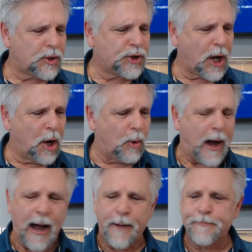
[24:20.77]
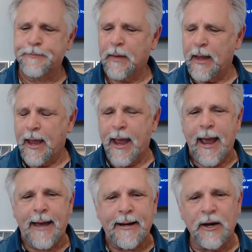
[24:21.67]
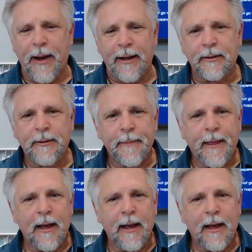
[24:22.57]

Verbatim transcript: So um, at any rate,